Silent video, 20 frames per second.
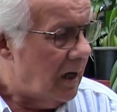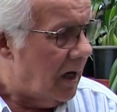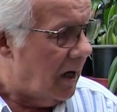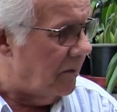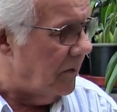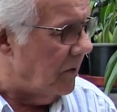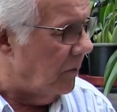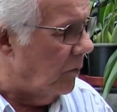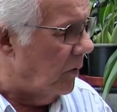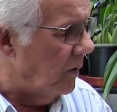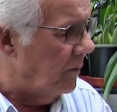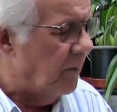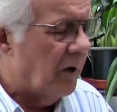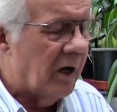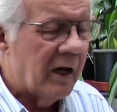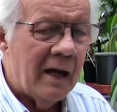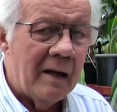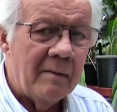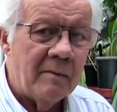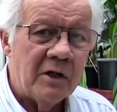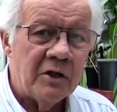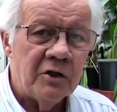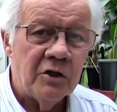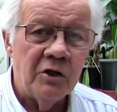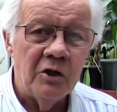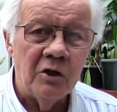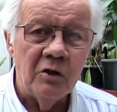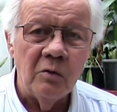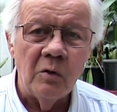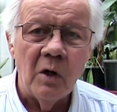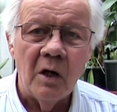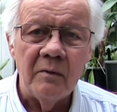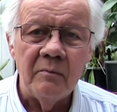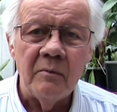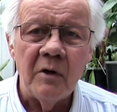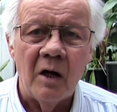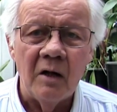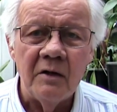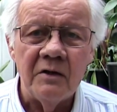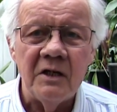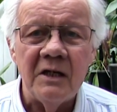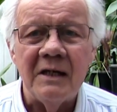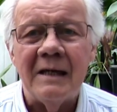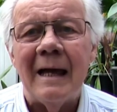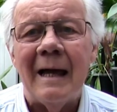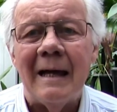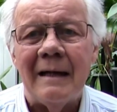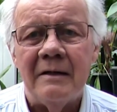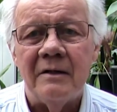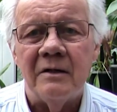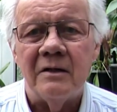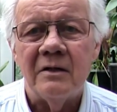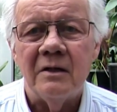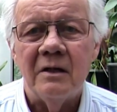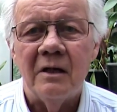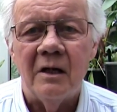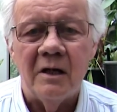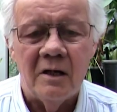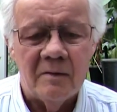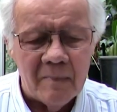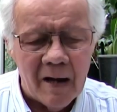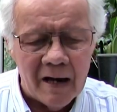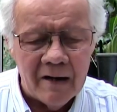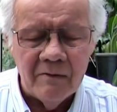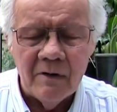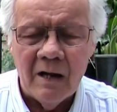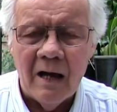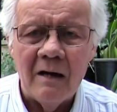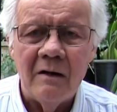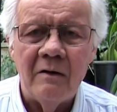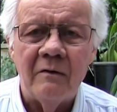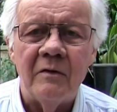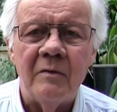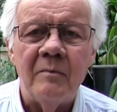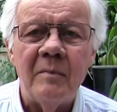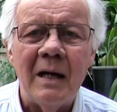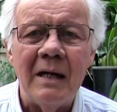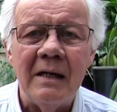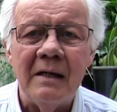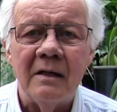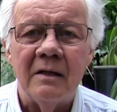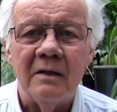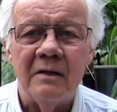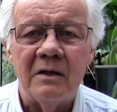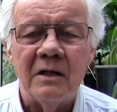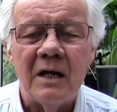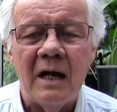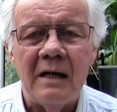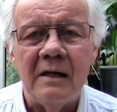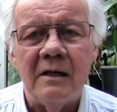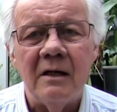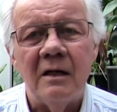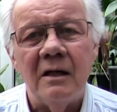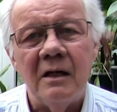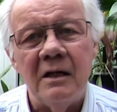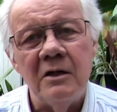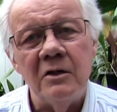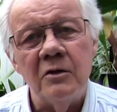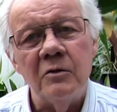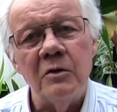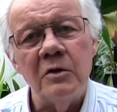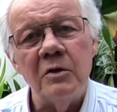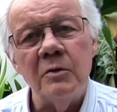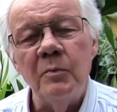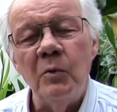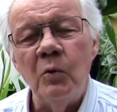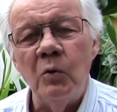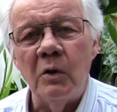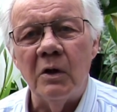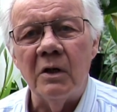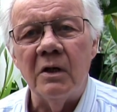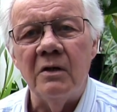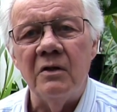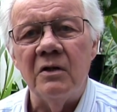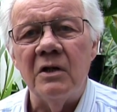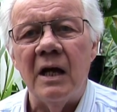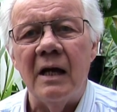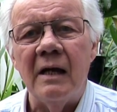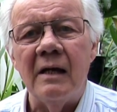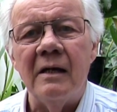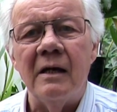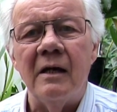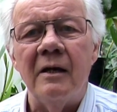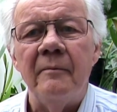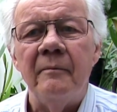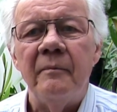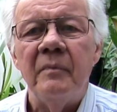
I mean, with my MSU, I decant an amount out of the main container into a smaller container,